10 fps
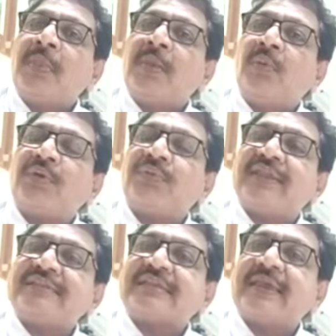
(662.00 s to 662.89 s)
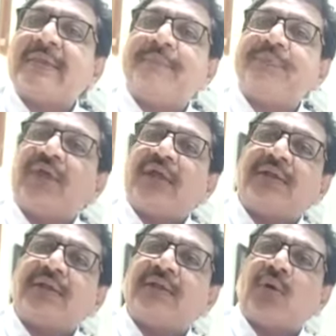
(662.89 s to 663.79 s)
what we can say, that
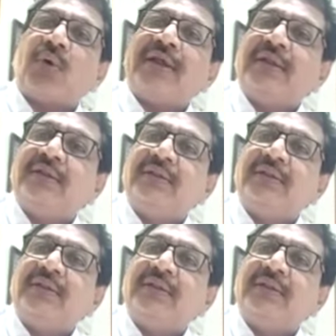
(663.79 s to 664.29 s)
avoid